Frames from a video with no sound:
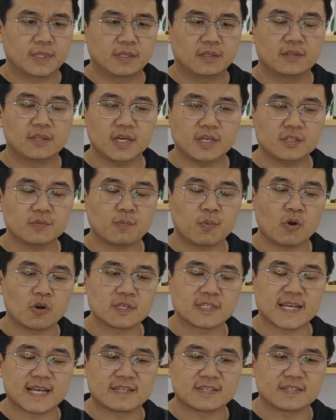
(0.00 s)
This
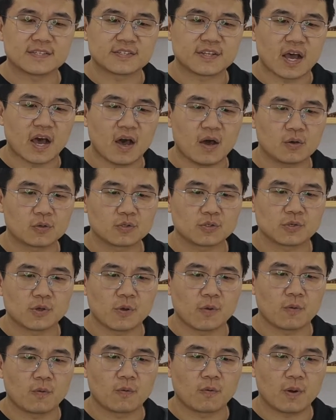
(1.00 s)
process is
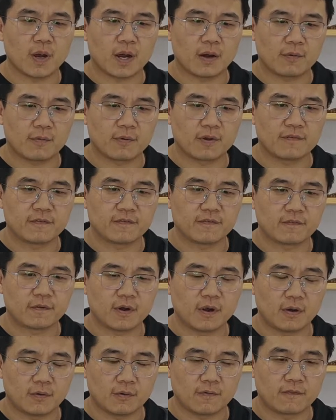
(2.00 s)
also
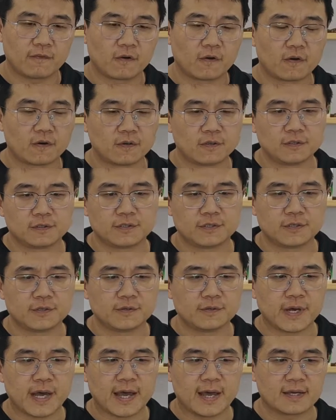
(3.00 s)
referred
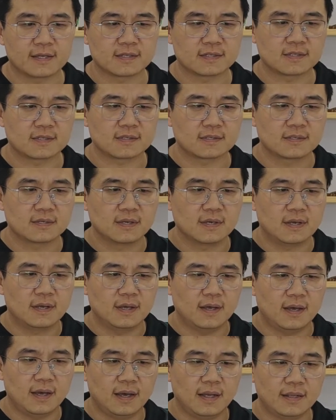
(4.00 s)
to as
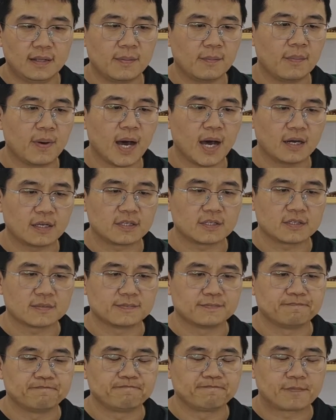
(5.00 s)

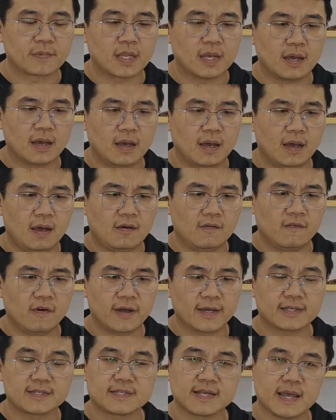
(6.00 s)
anabolism.
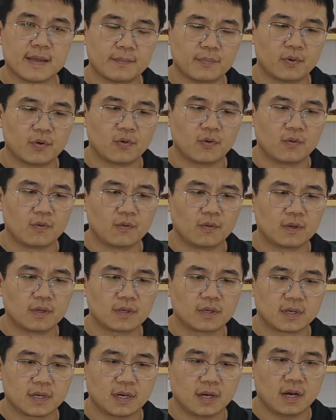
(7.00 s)
For example,
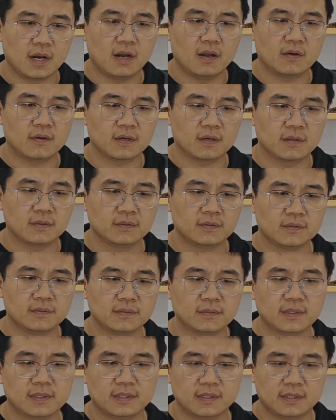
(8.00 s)

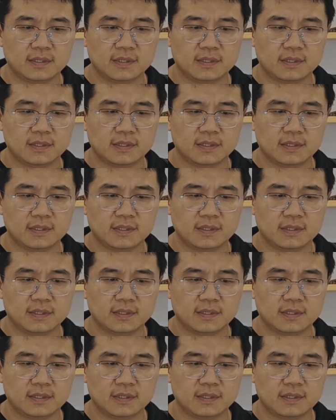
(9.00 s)
gluconeogenesis